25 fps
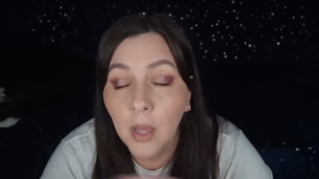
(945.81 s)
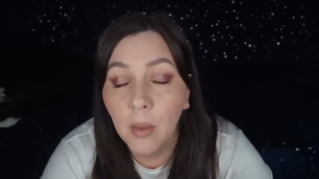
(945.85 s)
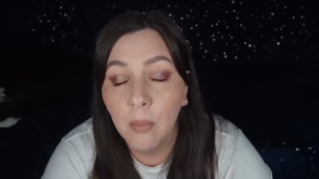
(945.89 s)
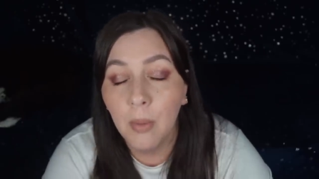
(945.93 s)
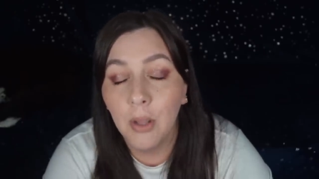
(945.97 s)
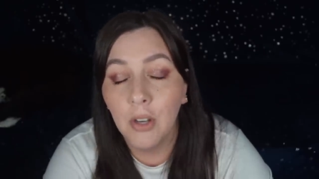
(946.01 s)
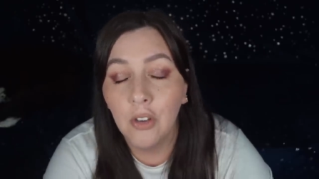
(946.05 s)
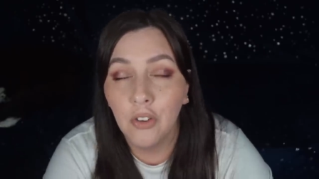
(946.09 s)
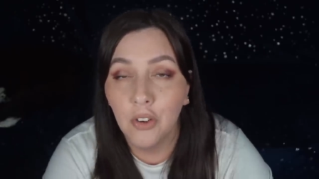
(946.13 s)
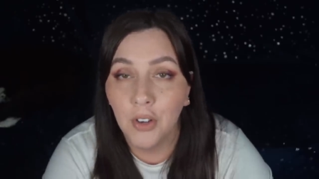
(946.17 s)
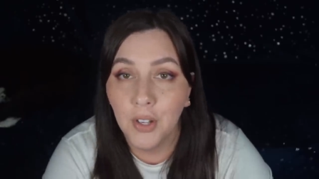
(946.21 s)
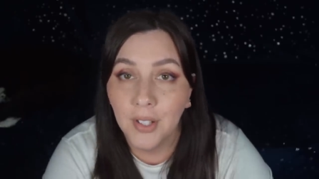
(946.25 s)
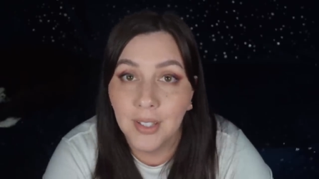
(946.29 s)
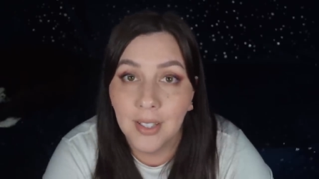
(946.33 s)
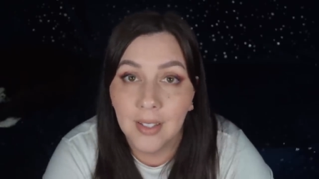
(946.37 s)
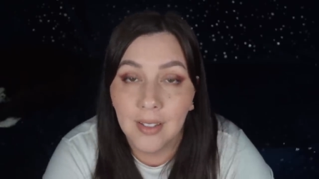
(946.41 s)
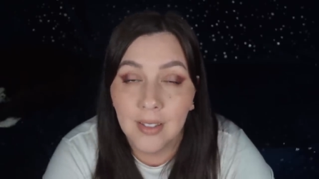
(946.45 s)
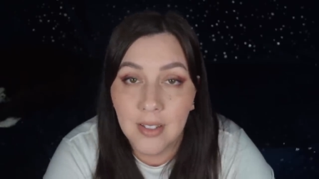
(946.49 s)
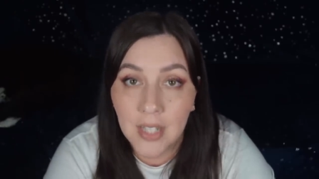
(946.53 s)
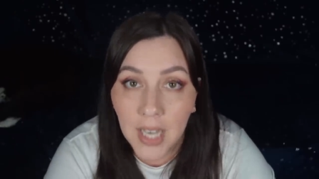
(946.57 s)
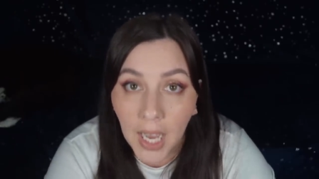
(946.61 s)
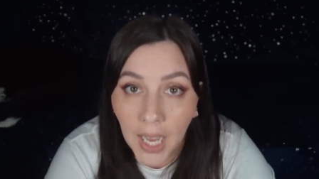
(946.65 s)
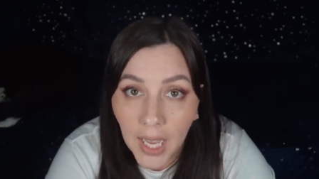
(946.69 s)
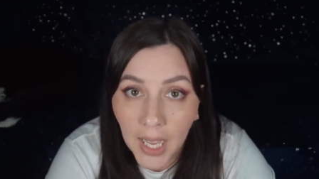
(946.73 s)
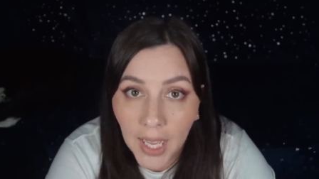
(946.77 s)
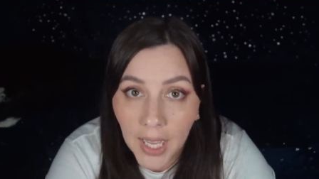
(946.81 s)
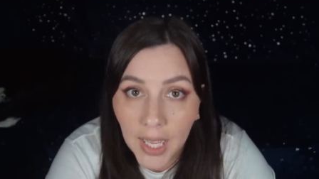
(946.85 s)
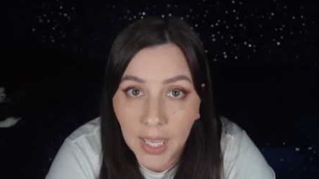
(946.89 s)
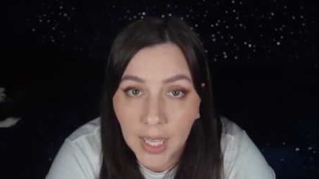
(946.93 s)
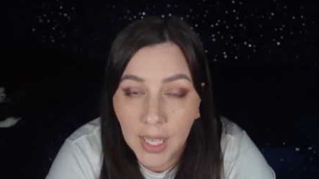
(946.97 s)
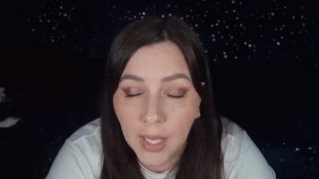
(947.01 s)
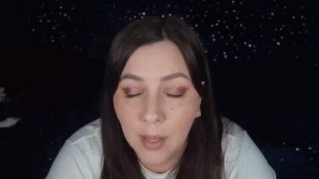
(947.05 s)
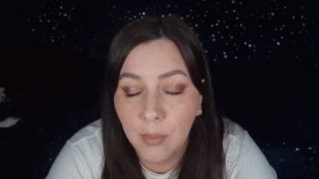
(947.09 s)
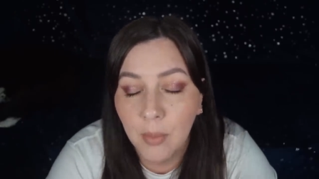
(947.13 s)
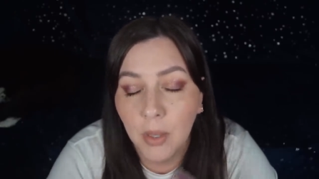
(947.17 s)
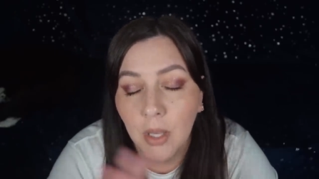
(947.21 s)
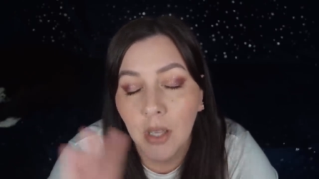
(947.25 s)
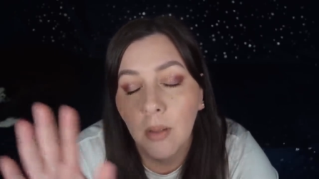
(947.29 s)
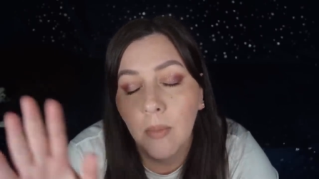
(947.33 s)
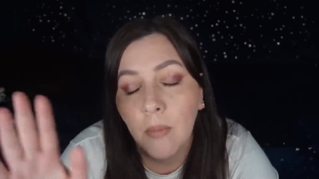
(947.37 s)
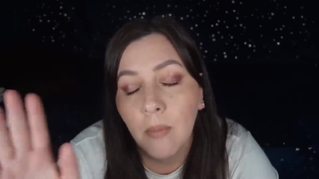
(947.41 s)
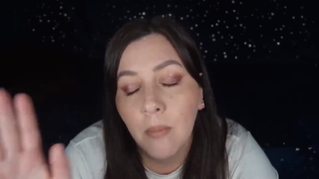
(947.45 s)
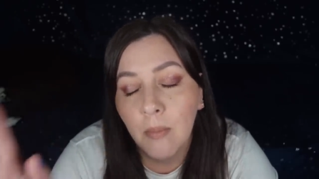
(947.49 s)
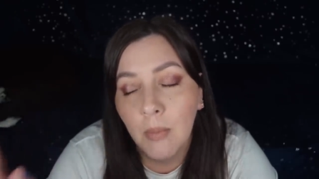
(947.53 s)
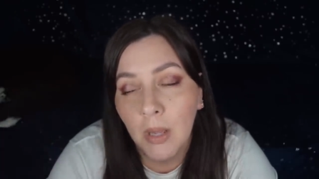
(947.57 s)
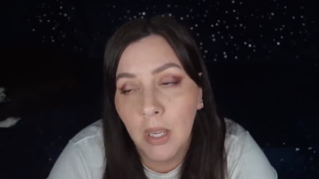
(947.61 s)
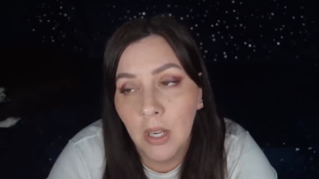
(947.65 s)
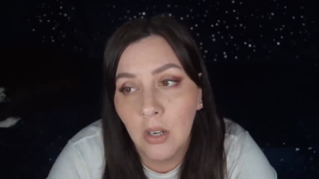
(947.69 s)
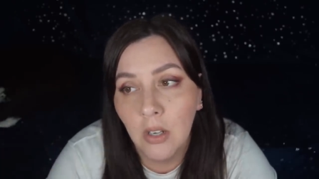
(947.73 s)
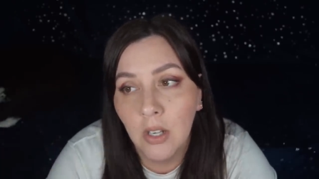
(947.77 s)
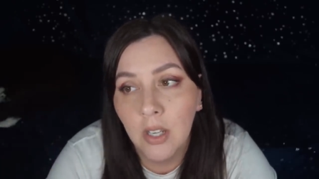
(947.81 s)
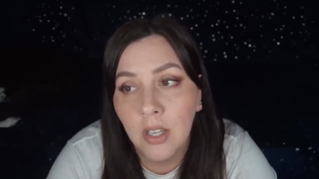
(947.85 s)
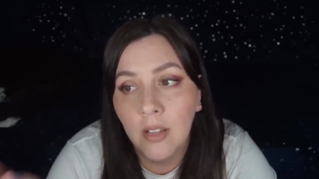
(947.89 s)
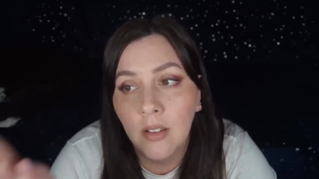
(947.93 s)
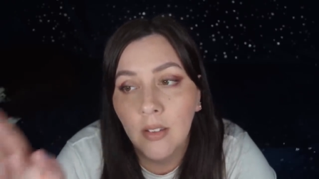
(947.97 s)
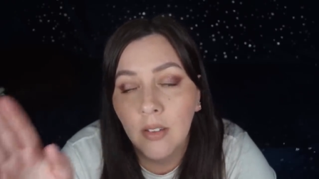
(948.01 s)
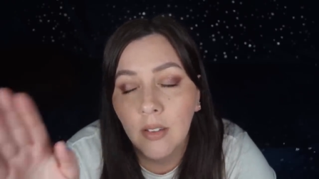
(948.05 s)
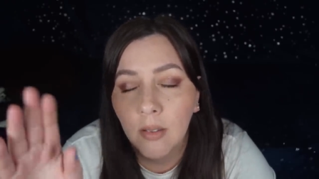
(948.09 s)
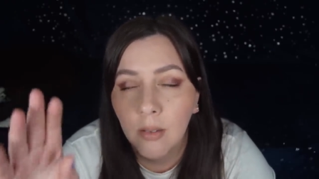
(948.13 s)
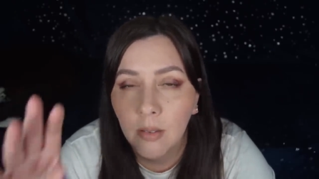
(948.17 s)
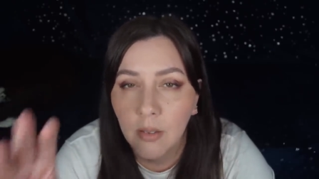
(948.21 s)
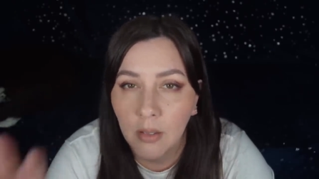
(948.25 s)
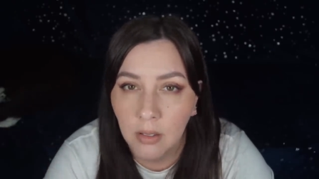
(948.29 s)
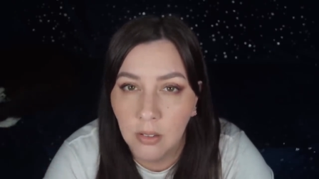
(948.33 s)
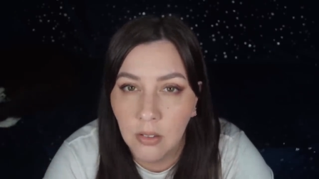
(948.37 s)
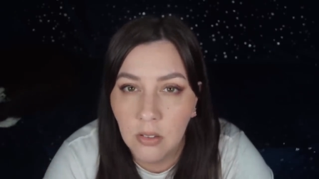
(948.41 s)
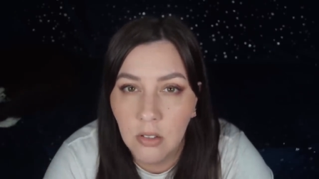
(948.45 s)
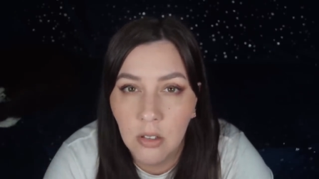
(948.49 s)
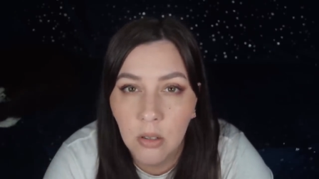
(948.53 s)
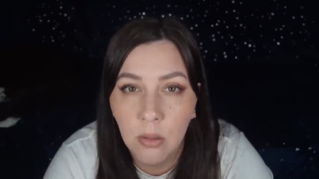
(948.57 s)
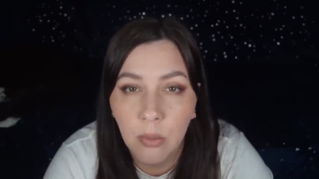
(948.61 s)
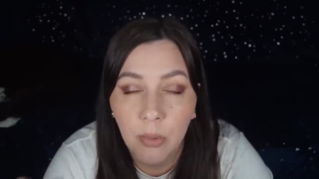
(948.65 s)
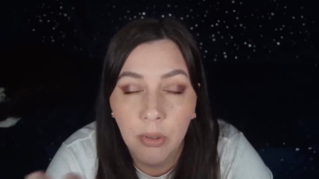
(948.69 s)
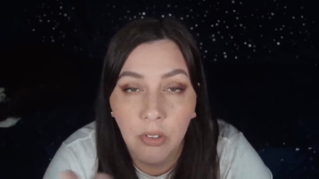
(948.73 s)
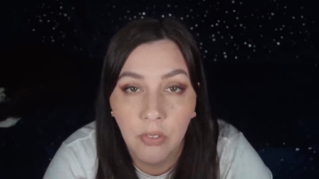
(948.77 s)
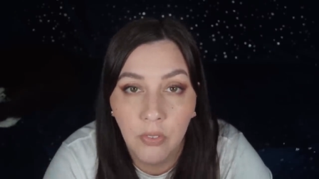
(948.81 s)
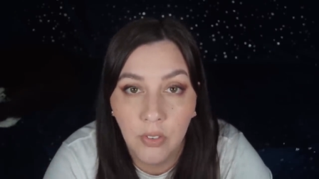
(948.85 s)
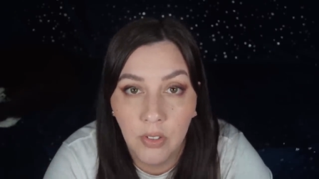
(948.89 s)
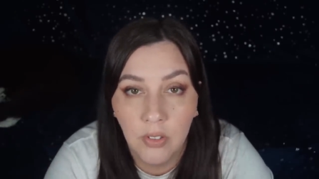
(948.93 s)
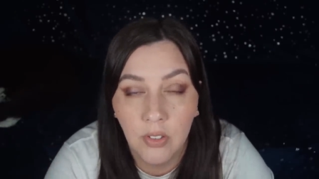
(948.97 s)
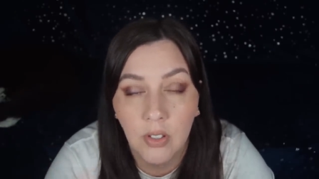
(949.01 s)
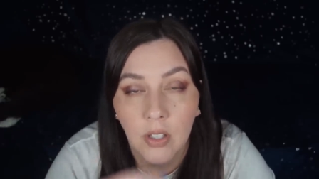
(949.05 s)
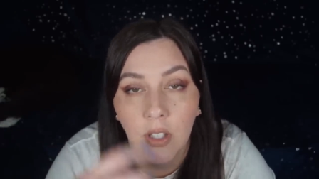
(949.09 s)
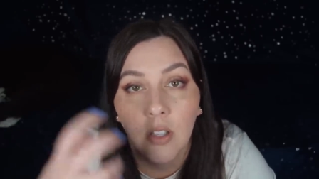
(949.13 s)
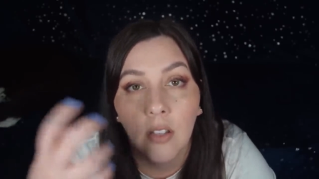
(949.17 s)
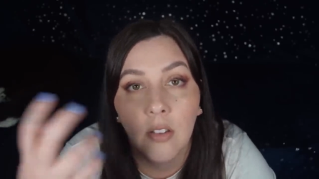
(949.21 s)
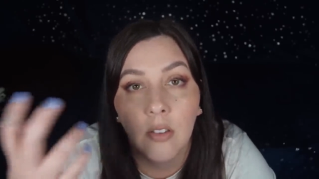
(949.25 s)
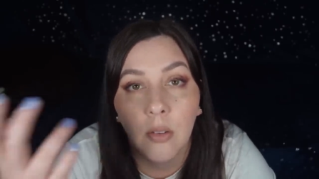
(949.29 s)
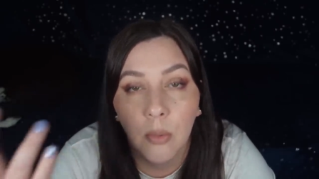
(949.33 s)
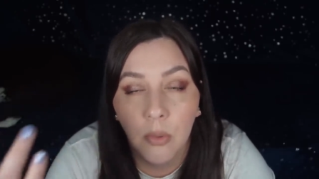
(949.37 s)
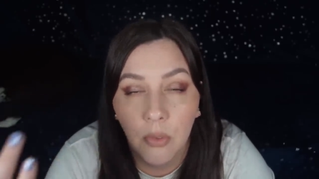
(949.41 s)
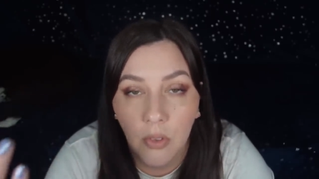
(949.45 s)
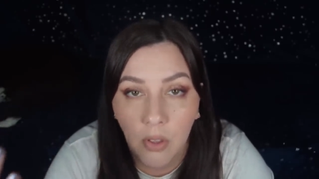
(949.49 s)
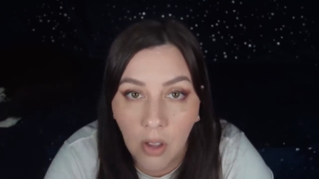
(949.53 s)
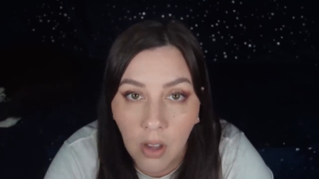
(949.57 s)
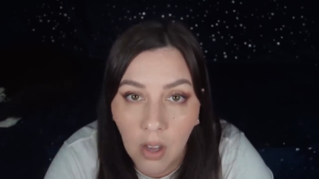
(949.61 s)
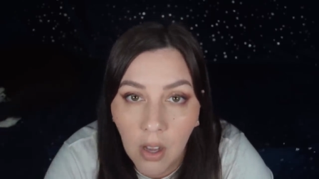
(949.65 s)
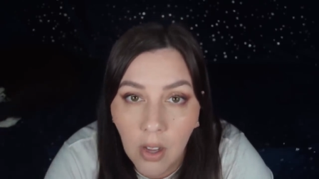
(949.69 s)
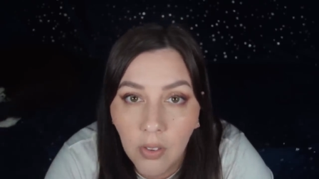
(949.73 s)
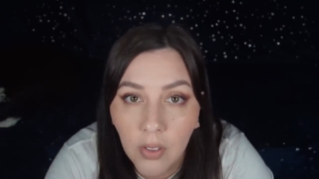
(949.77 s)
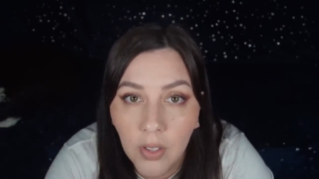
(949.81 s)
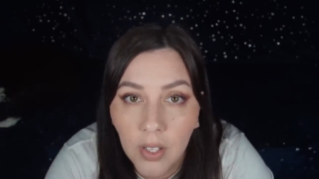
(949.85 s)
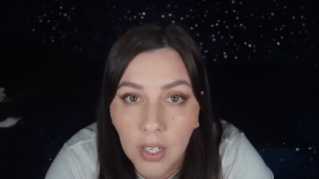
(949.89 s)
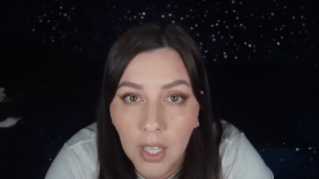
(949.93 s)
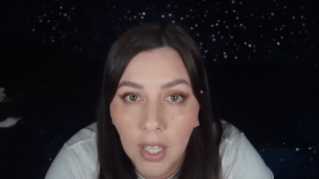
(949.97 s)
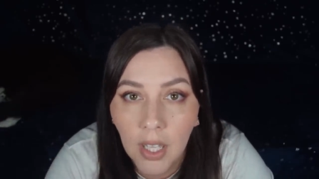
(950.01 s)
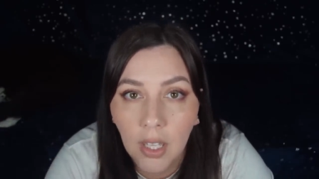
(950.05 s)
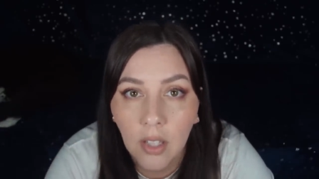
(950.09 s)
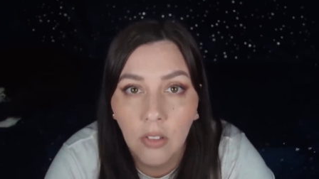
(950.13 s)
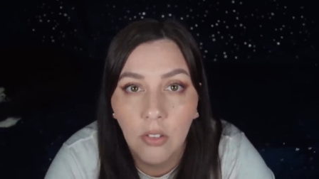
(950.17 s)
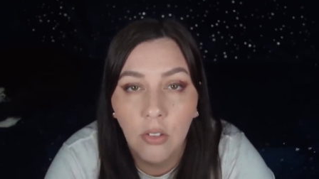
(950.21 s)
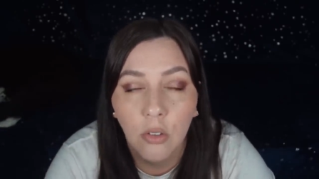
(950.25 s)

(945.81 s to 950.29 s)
But during this time, Mary's sister was visiting because it was the holiday.